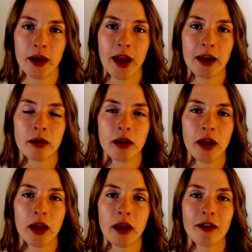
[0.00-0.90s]
And
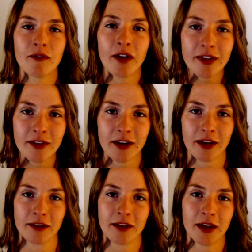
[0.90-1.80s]

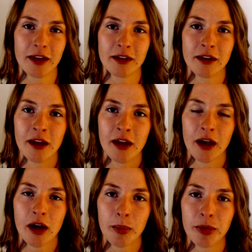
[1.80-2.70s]
investing in a
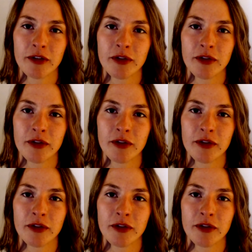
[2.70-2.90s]
couple of